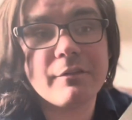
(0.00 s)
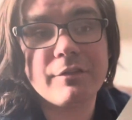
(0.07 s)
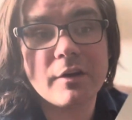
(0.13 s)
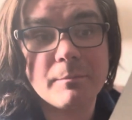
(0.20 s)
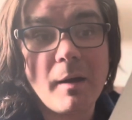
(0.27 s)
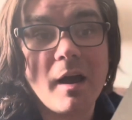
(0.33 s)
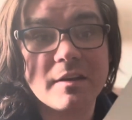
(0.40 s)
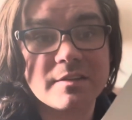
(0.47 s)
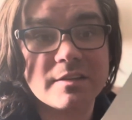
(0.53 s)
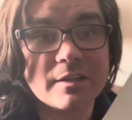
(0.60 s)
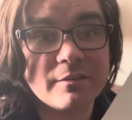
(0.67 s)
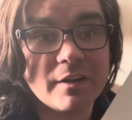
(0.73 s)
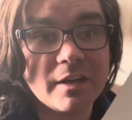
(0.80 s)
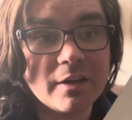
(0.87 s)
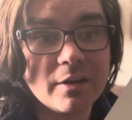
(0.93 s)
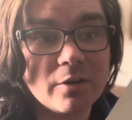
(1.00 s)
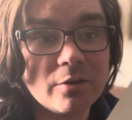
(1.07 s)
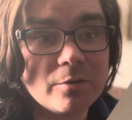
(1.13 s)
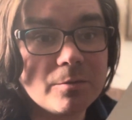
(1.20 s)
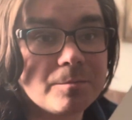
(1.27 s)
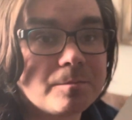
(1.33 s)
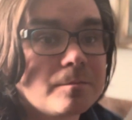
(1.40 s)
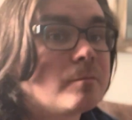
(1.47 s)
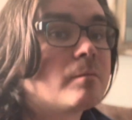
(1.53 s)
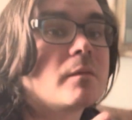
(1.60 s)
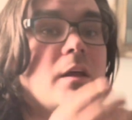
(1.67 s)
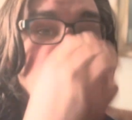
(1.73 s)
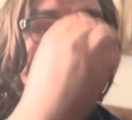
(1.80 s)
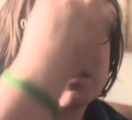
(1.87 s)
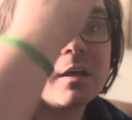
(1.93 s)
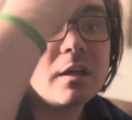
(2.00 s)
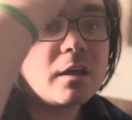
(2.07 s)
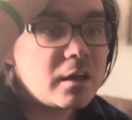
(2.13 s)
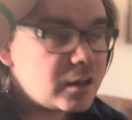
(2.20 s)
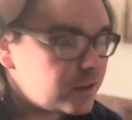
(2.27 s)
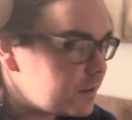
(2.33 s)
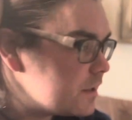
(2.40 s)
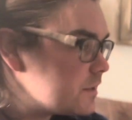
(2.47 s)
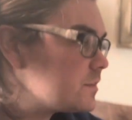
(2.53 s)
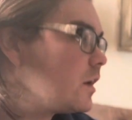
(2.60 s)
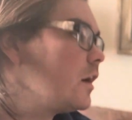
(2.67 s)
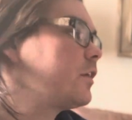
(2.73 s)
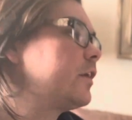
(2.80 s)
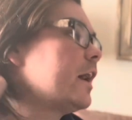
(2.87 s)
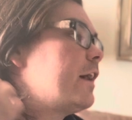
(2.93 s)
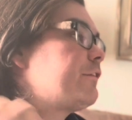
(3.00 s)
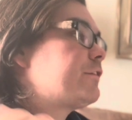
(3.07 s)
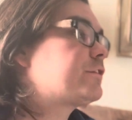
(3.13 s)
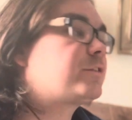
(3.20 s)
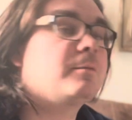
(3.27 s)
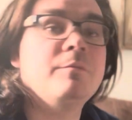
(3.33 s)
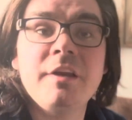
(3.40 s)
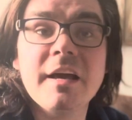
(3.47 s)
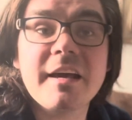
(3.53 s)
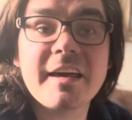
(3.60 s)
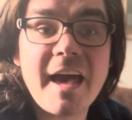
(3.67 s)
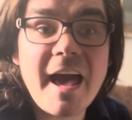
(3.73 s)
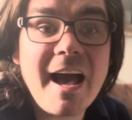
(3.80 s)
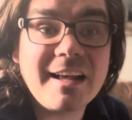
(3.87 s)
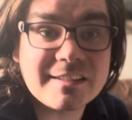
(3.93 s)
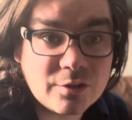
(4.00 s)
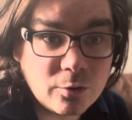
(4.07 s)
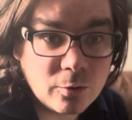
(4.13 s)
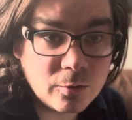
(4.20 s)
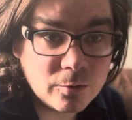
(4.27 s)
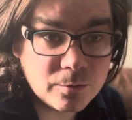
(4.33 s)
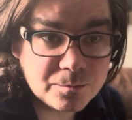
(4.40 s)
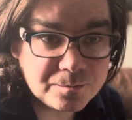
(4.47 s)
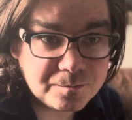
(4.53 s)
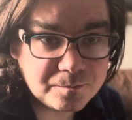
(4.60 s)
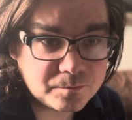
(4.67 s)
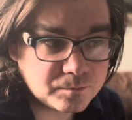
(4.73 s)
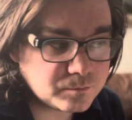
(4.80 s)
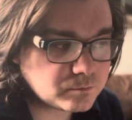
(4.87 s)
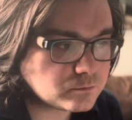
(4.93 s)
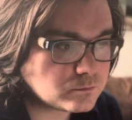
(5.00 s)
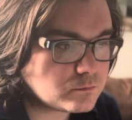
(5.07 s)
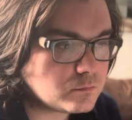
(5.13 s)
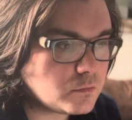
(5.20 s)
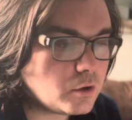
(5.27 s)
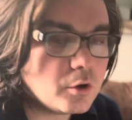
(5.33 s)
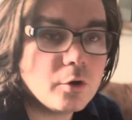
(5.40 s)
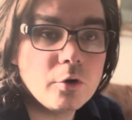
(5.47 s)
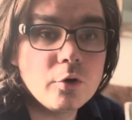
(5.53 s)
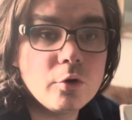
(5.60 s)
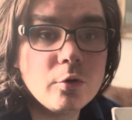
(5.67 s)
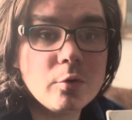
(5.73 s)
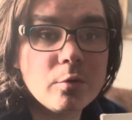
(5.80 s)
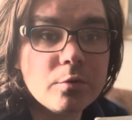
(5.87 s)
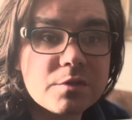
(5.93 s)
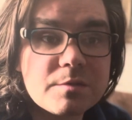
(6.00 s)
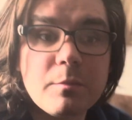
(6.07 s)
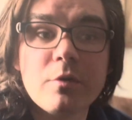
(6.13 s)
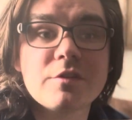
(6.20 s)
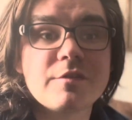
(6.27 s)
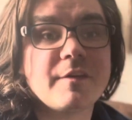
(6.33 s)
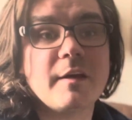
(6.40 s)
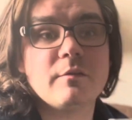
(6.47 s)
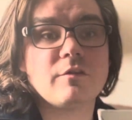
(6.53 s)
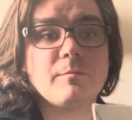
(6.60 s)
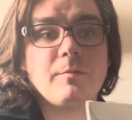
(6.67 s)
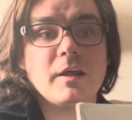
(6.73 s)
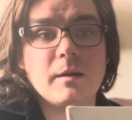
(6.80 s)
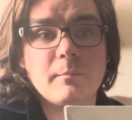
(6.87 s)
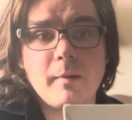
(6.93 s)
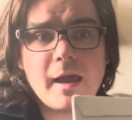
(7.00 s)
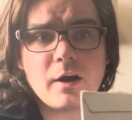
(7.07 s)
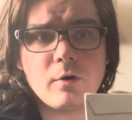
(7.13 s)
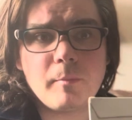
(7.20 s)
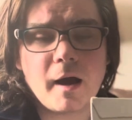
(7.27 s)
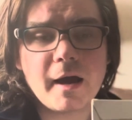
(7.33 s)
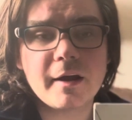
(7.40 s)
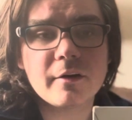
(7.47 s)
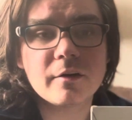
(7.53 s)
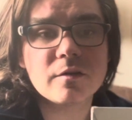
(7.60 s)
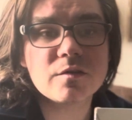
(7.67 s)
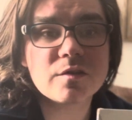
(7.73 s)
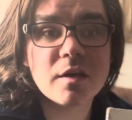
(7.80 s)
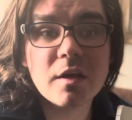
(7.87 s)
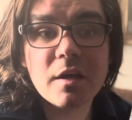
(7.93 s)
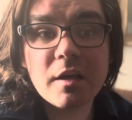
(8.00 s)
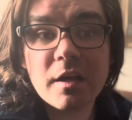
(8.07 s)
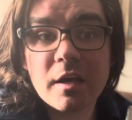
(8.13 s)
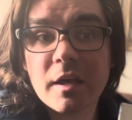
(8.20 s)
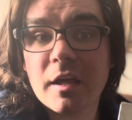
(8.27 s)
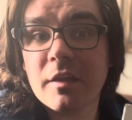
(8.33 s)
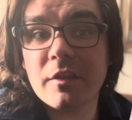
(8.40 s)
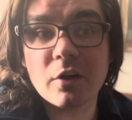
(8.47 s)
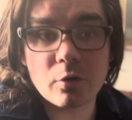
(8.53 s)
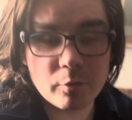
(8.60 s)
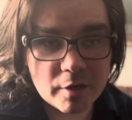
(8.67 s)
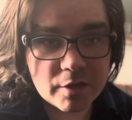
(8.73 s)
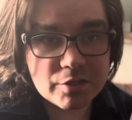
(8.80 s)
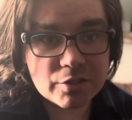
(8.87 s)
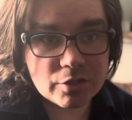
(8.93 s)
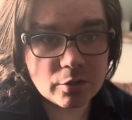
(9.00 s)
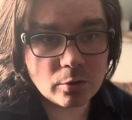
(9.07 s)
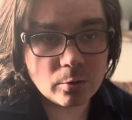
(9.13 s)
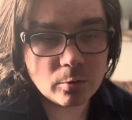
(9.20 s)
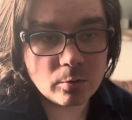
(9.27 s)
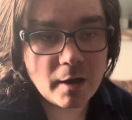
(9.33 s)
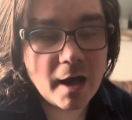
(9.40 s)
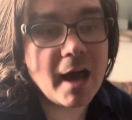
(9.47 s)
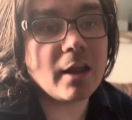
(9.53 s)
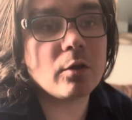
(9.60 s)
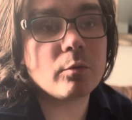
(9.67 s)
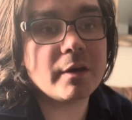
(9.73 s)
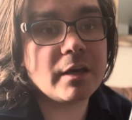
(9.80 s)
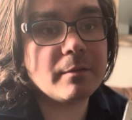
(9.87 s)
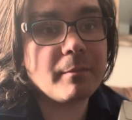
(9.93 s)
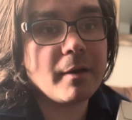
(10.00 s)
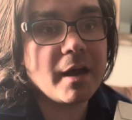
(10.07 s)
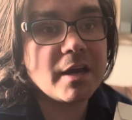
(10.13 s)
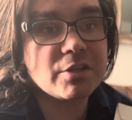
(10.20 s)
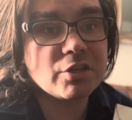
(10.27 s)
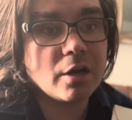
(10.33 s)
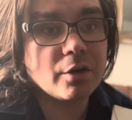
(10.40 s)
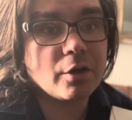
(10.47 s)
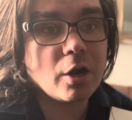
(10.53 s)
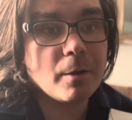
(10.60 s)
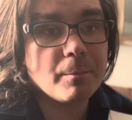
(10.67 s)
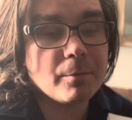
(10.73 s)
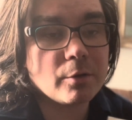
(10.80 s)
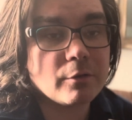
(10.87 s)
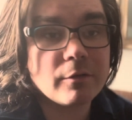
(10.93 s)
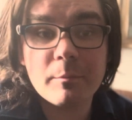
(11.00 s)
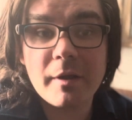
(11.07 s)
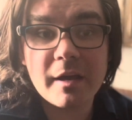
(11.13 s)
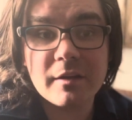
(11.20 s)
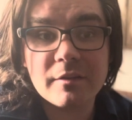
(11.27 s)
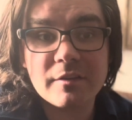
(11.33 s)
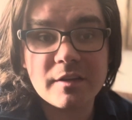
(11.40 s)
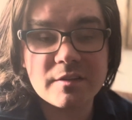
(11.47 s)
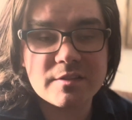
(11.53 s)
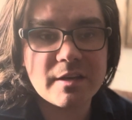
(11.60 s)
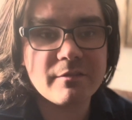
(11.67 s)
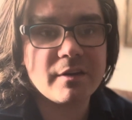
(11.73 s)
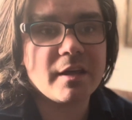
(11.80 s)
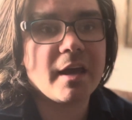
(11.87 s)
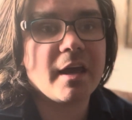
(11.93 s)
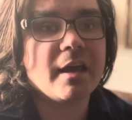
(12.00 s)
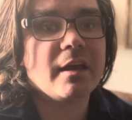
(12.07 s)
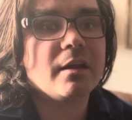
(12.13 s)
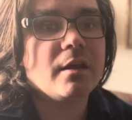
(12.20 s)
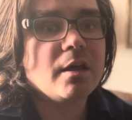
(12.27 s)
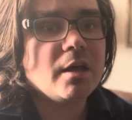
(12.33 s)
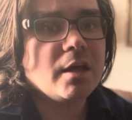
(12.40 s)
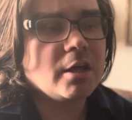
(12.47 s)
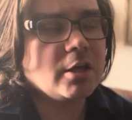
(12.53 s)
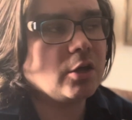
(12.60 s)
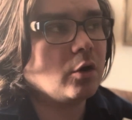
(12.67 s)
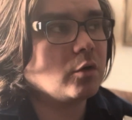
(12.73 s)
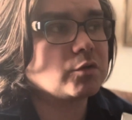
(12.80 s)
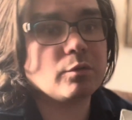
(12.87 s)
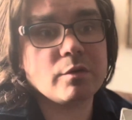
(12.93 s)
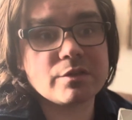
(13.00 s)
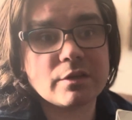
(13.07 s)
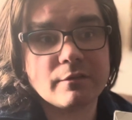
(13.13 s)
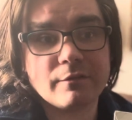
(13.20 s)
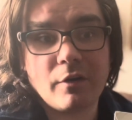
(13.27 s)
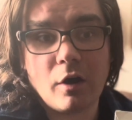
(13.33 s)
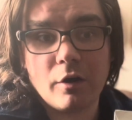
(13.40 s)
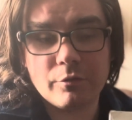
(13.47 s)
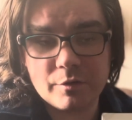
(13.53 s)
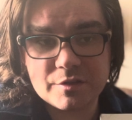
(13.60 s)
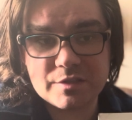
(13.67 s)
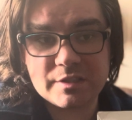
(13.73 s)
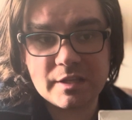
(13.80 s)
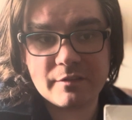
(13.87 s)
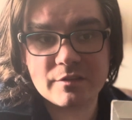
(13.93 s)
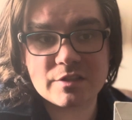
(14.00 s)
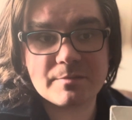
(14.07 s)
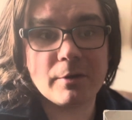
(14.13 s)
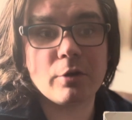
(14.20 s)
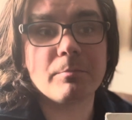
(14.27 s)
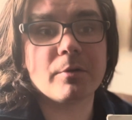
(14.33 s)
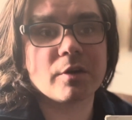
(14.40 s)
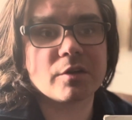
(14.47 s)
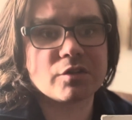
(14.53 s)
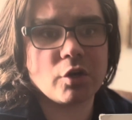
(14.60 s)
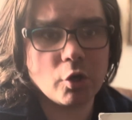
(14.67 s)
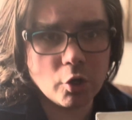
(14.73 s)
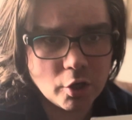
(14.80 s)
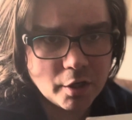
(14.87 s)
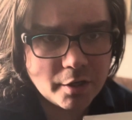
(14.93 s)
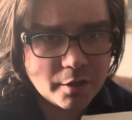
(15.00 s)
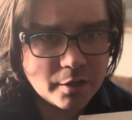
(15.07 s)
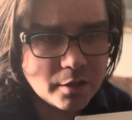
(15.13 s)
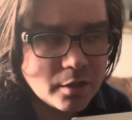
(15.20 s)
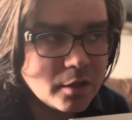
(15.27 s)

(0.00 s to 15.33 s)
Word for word: unboxing video. This autograph is from Nick Castle, who is most famous for playing Michael Myers in the original Halloween by John Carpenter from 1978. He also was involved with Steven Spielberg's Hook.